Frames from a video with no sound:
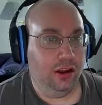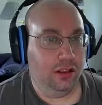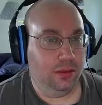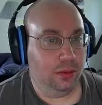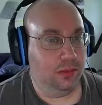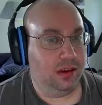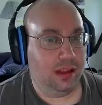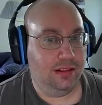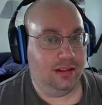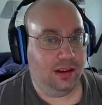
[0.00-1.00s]
the room stayed
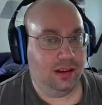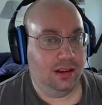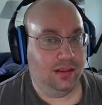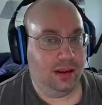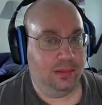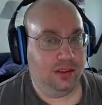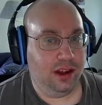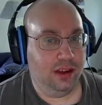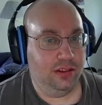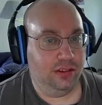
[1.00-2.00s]
the same
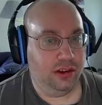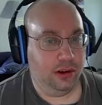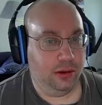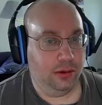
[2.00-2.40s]
size, so